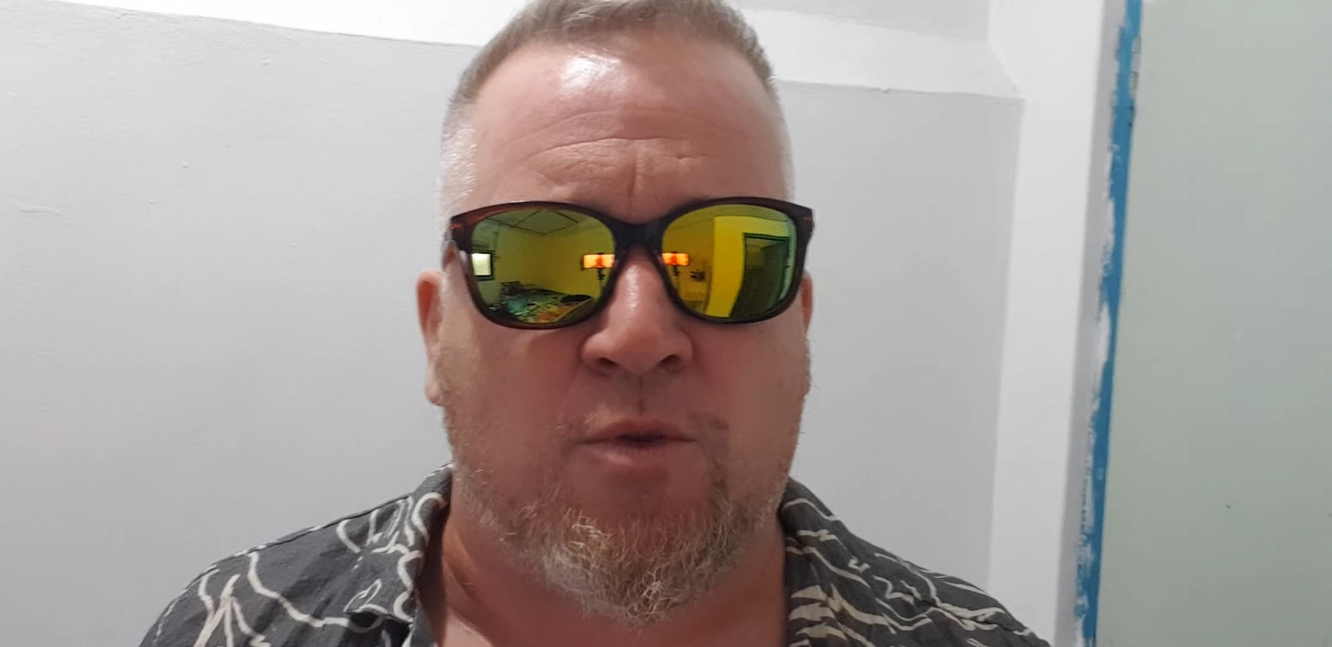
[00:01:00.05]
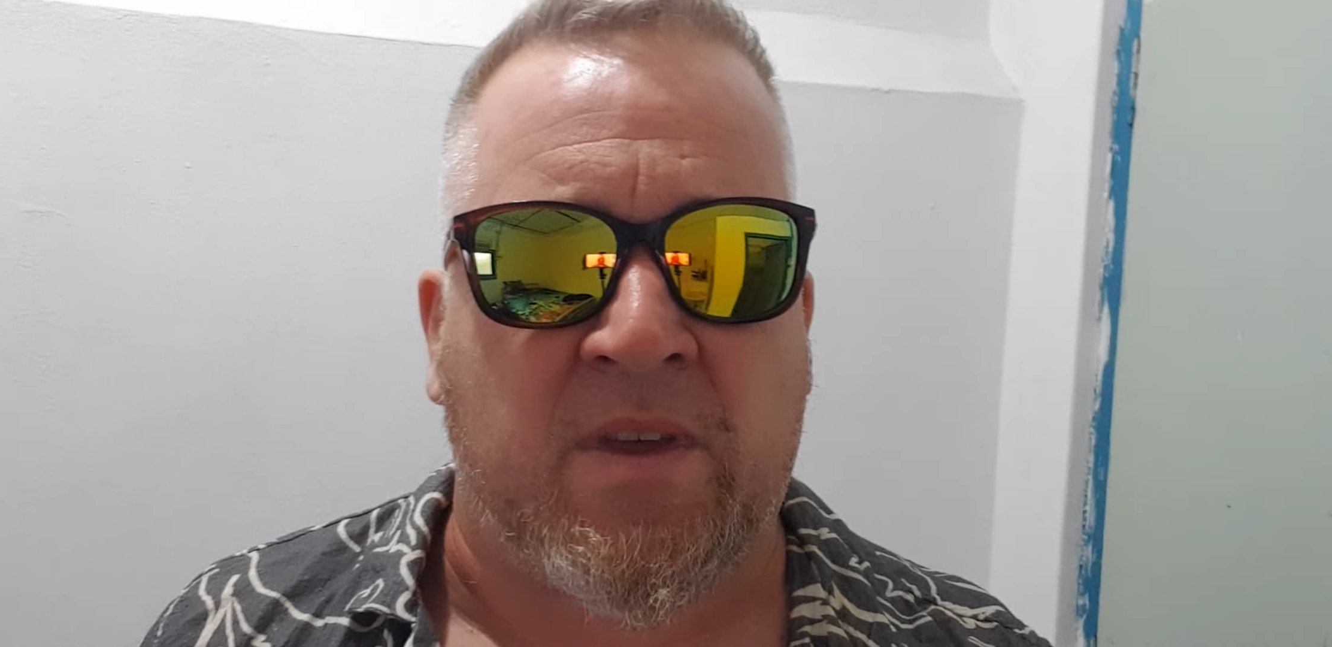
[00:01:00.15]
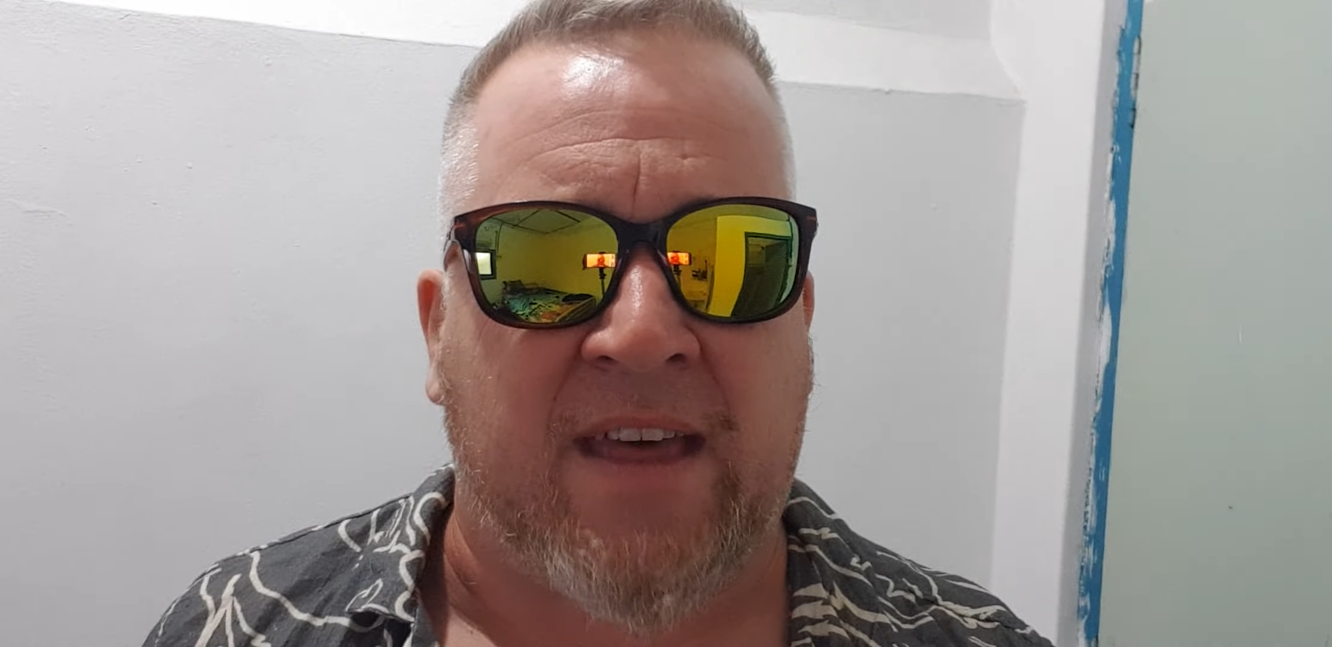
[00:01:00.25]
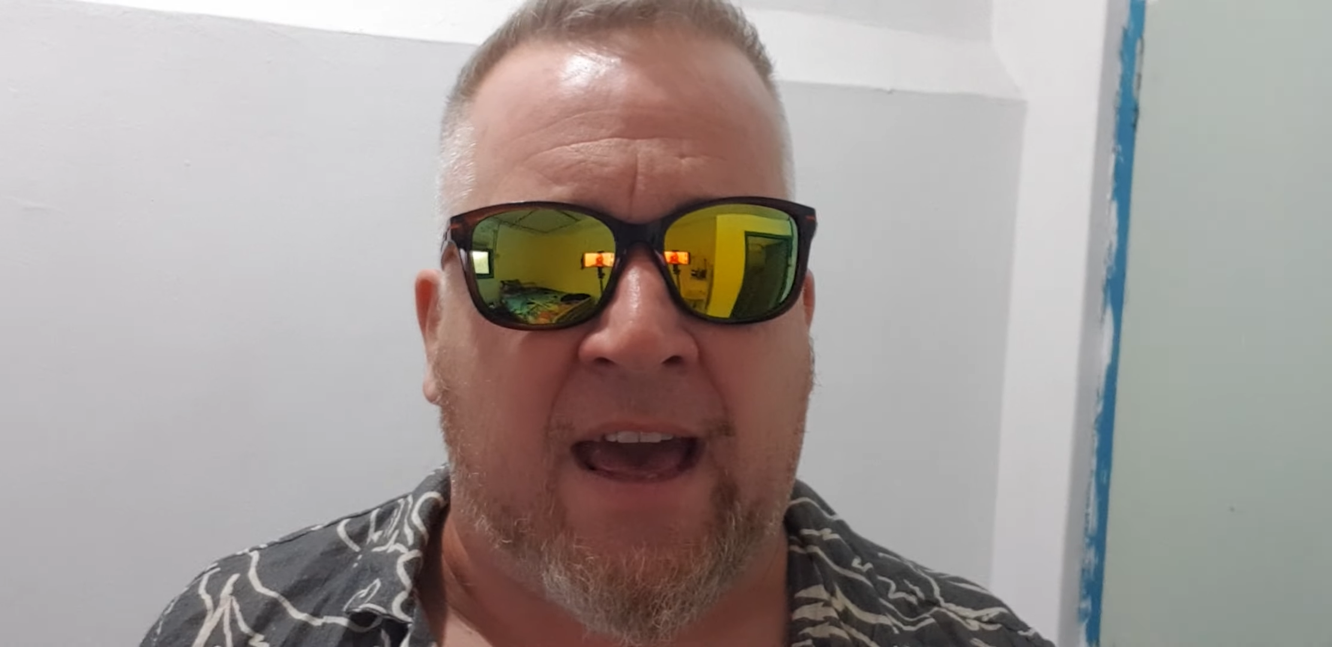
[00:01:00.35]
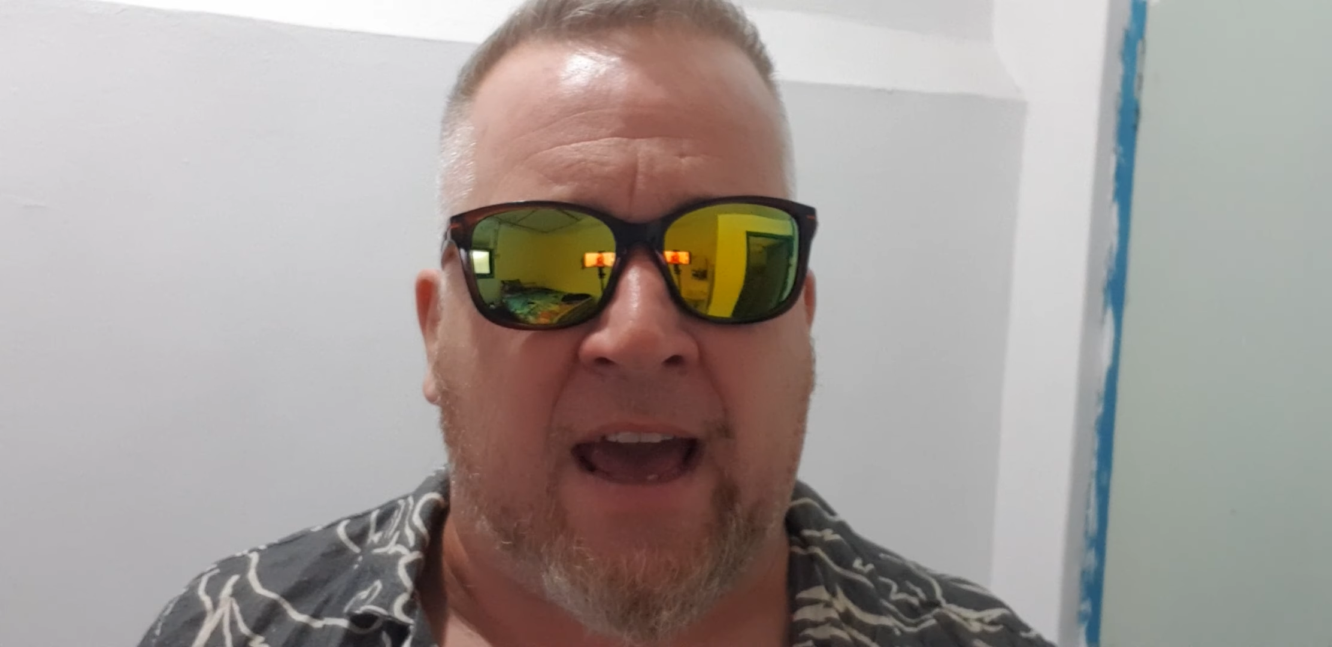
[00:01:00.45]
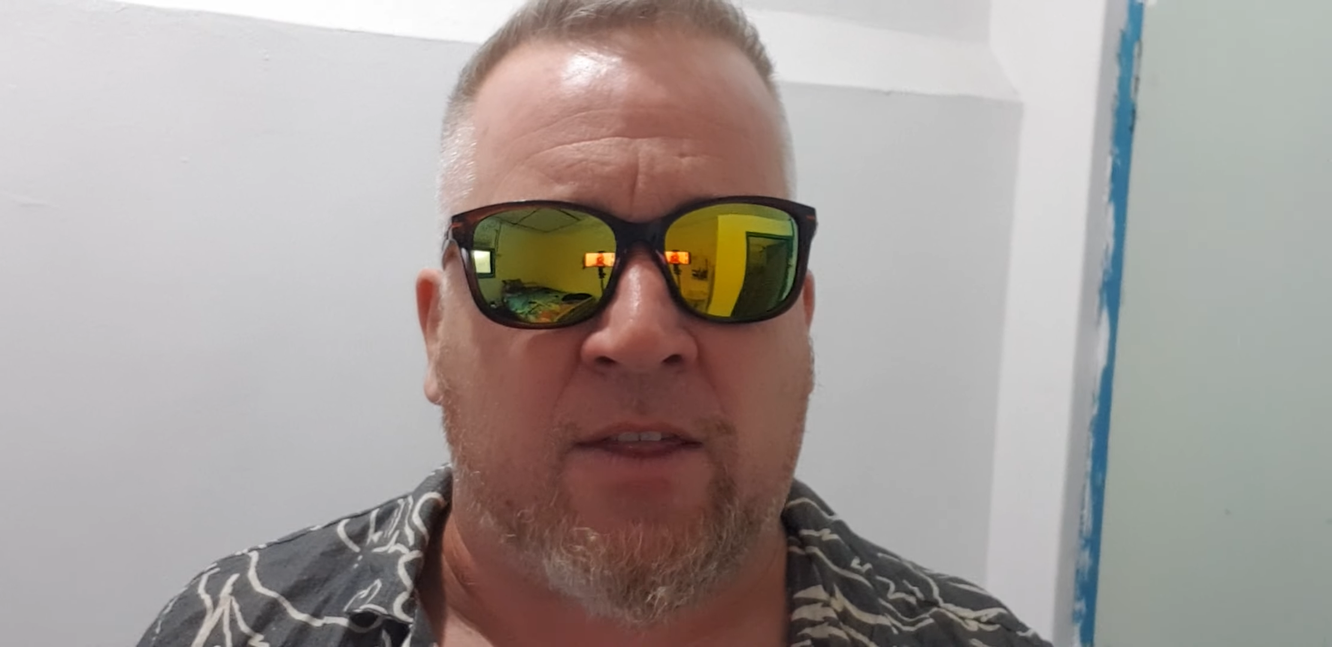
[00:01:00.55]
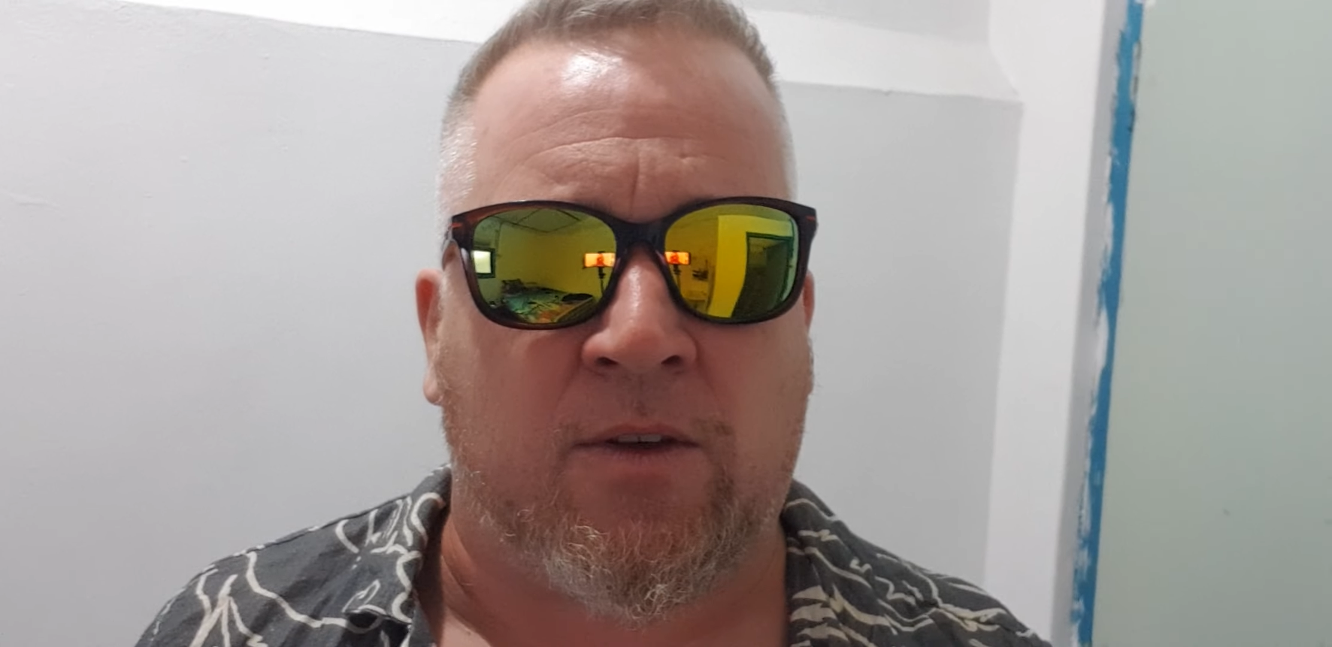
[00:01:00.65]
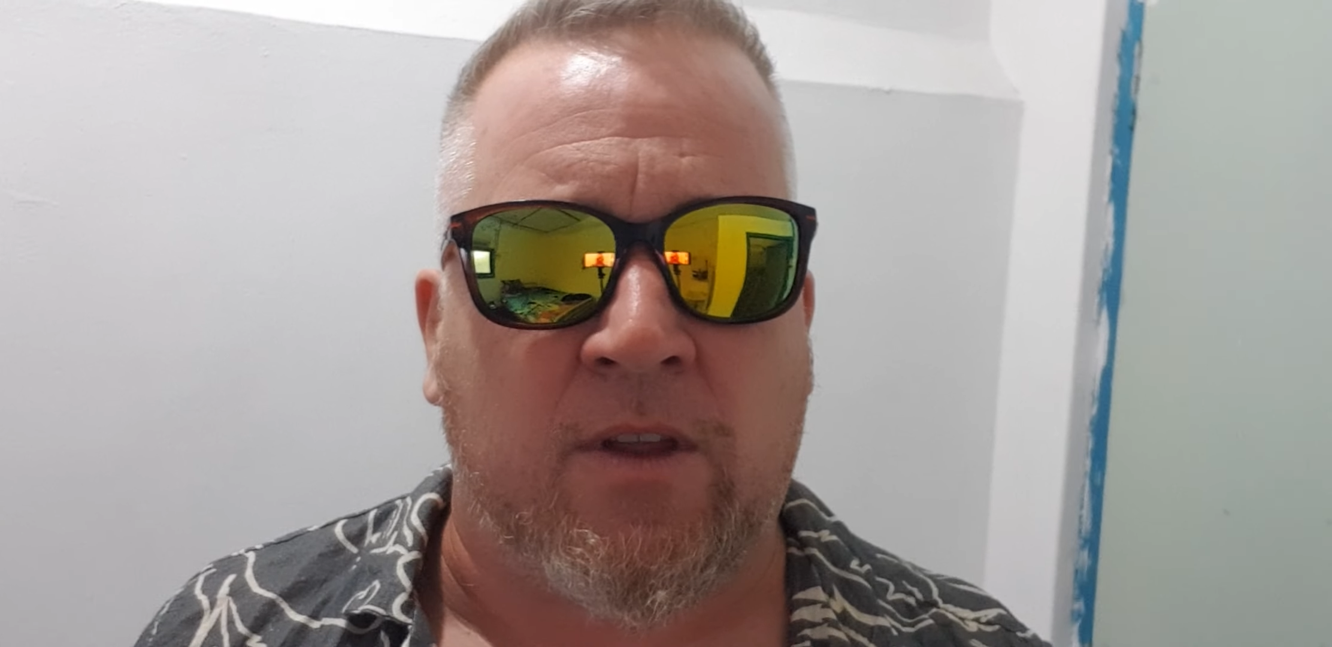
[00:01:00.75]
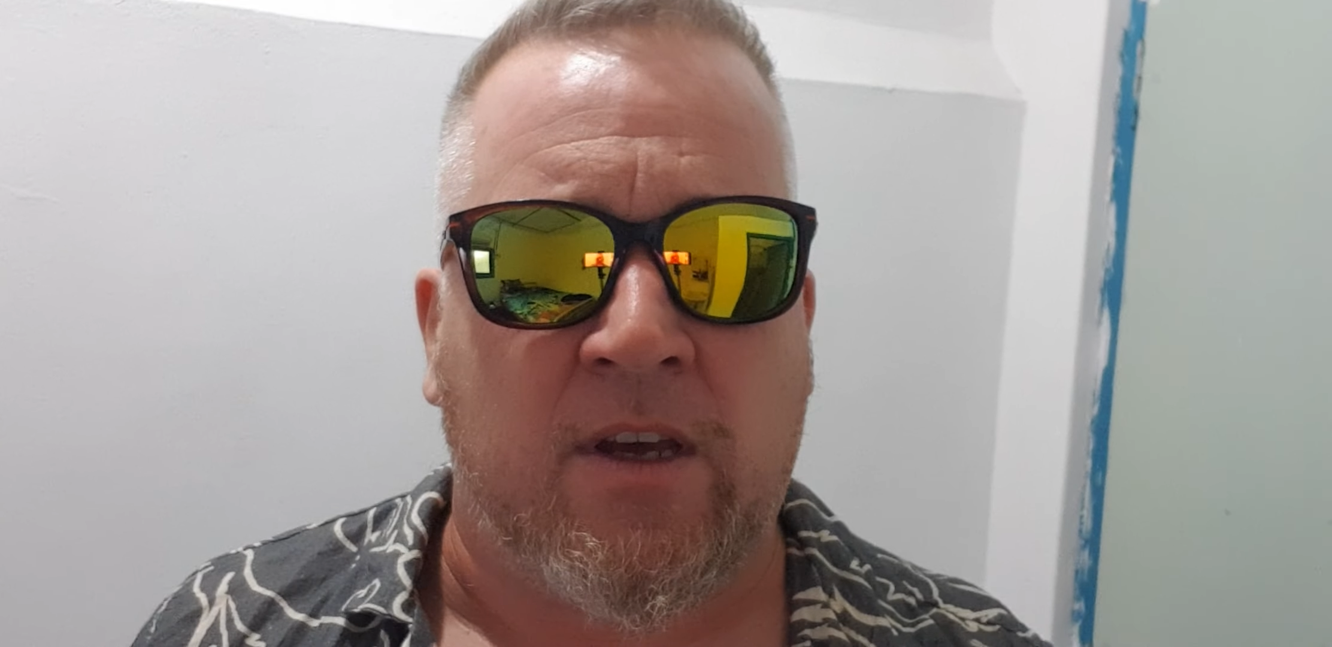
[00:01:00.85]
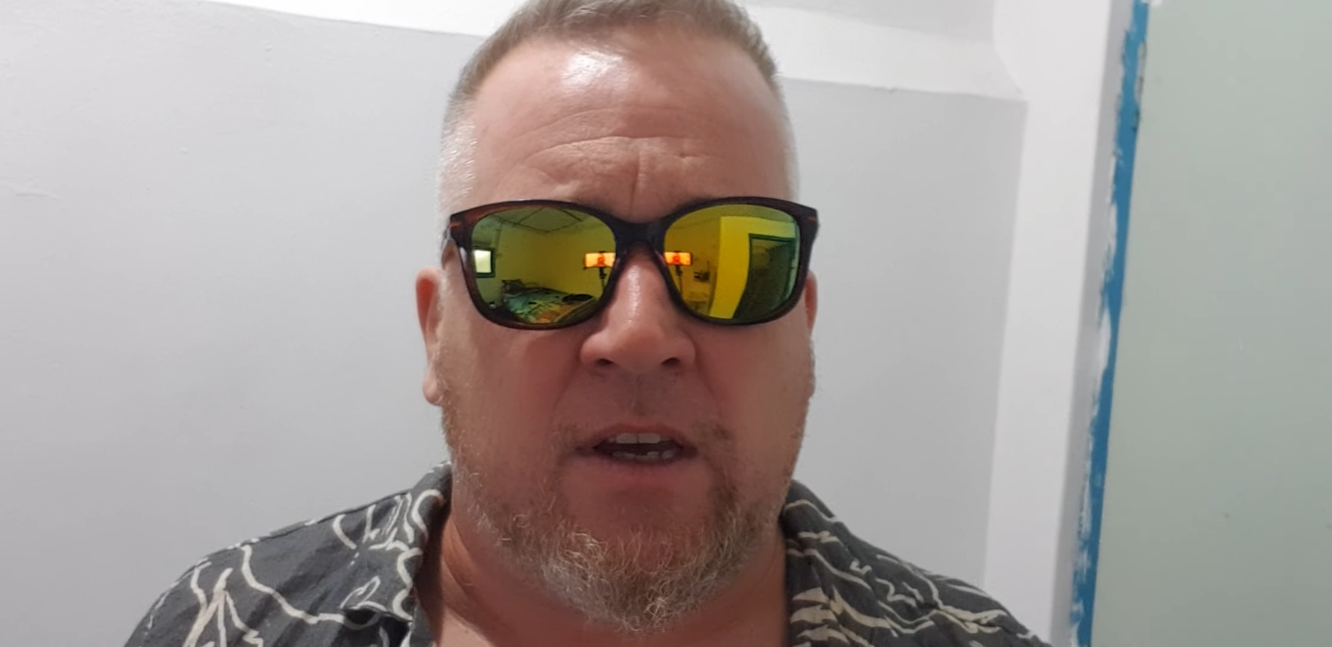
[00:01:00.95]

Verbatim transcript: me there.